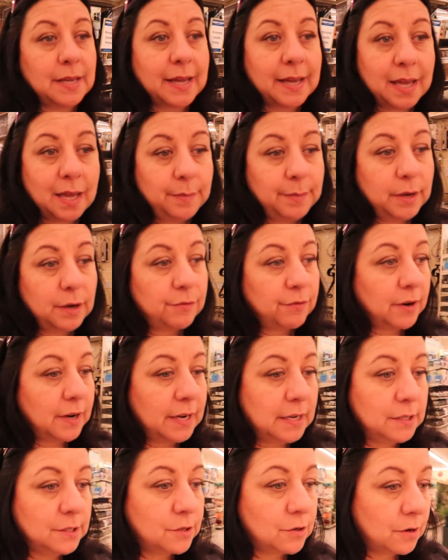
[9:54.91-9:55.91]
I came here for
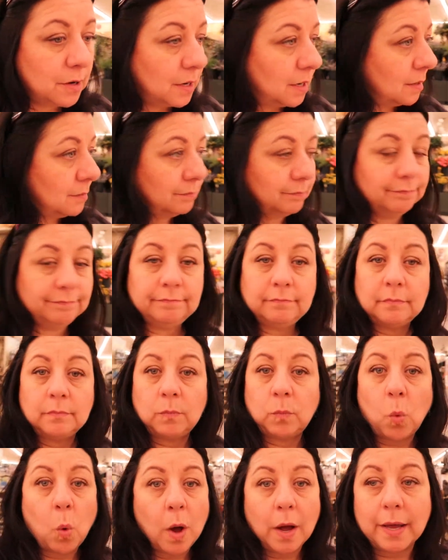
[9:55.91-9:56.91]
Easter and I'm
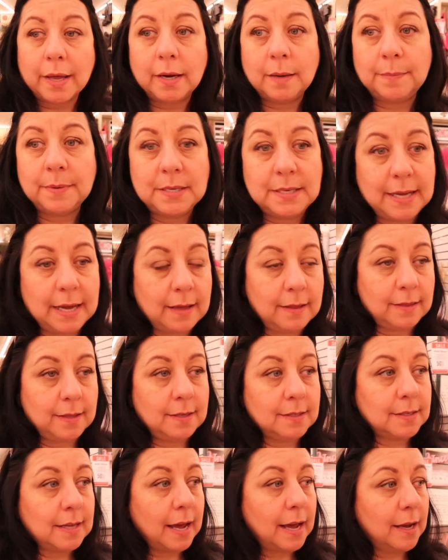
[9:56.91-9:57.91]
walking up and down
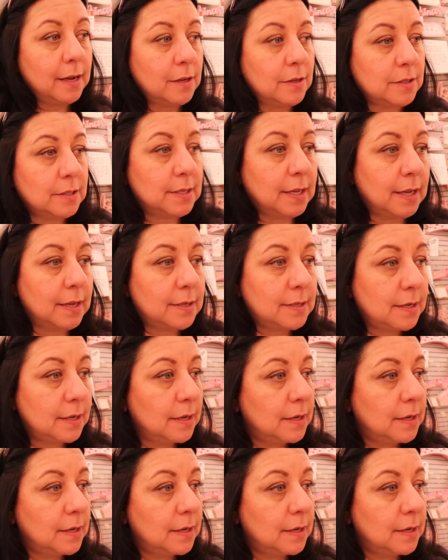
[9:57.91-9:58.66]
these aisles that